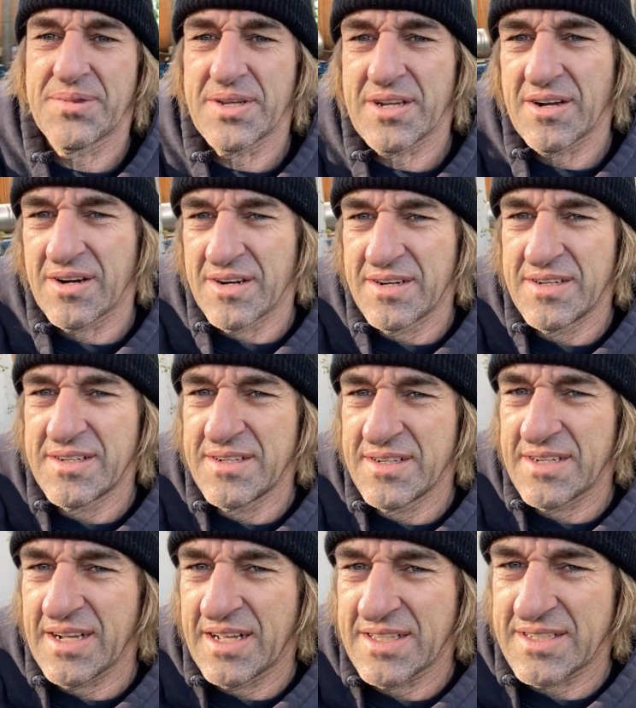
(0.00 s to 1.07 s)
the
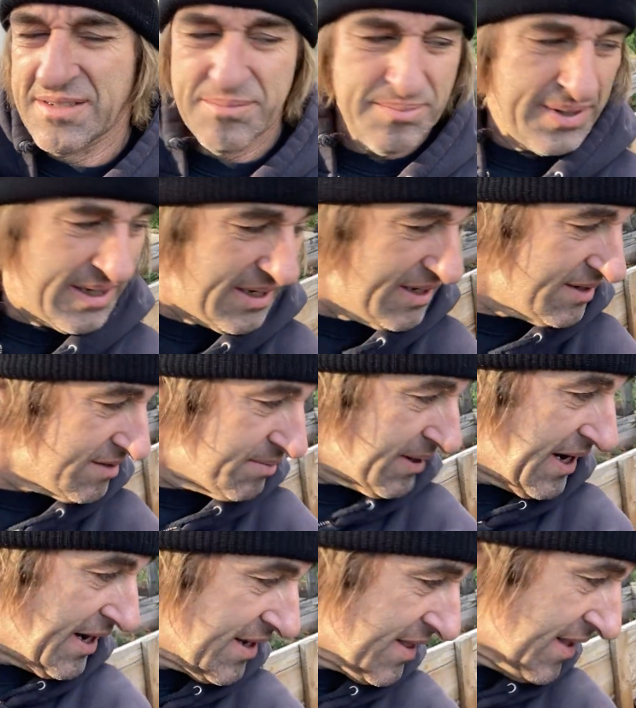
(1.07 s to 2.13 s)
garden got some peas
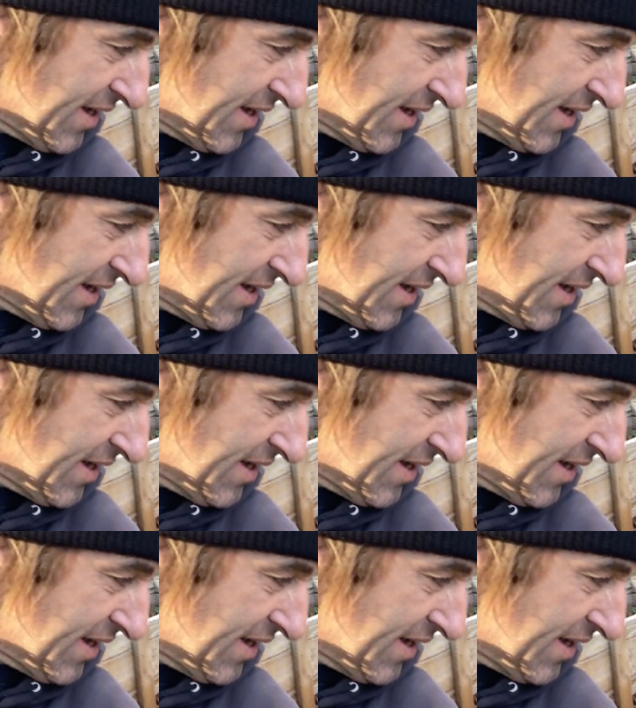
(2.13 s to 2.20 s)
back